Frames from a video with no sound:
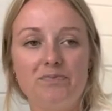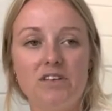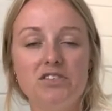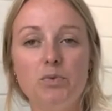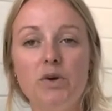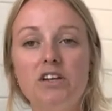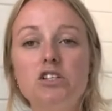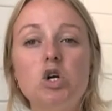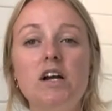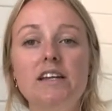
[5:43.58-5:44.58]
So we're going to
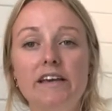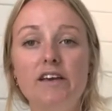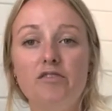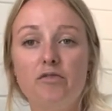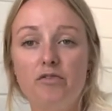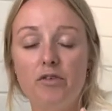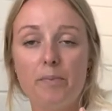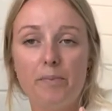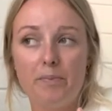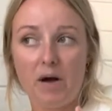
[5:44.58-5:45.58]
try and leave
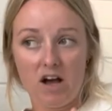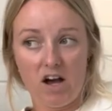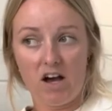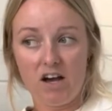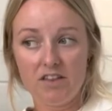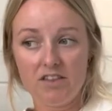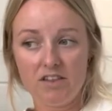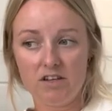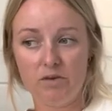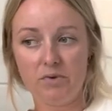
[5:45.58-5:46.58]
Perth.
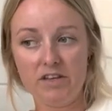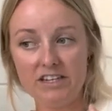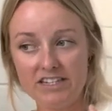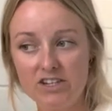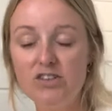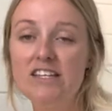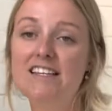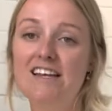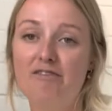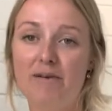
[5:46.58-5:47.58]
No, we do need to
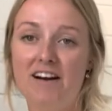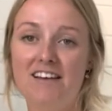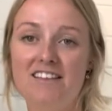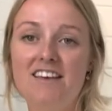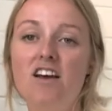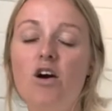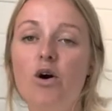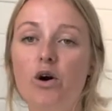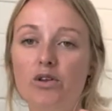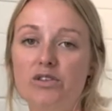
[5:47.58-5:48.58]
leave Perth
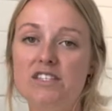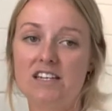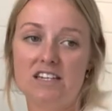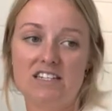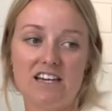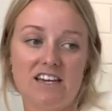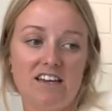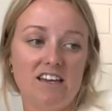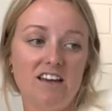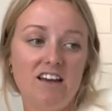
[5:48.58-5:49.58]
on
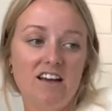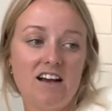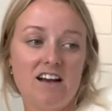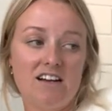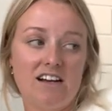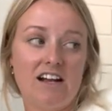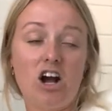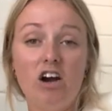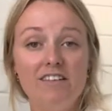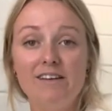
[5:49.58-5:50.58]
Sunday. And
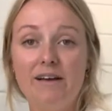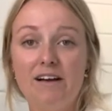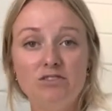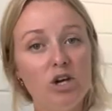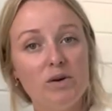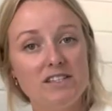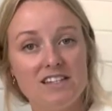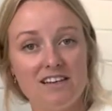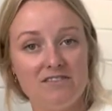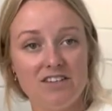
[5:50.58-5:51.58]
currently we have nowhere to
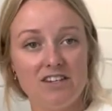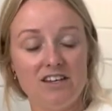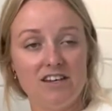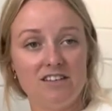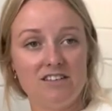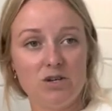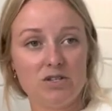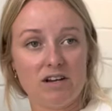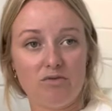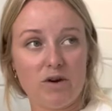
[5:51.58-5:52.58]
live in New
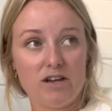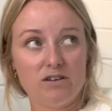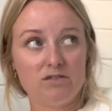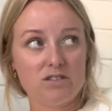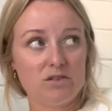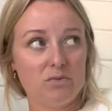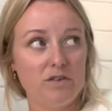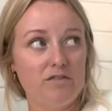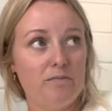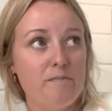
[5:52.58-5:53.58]
South Wales.
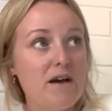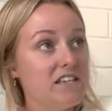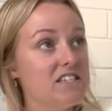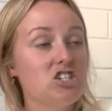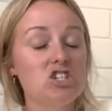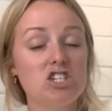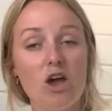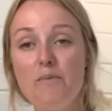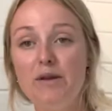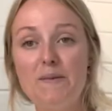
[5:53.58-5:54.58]
We've messaged so
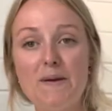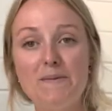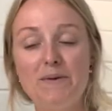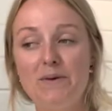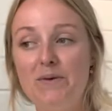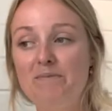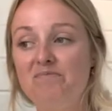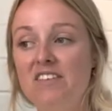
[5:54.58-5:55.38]
many people.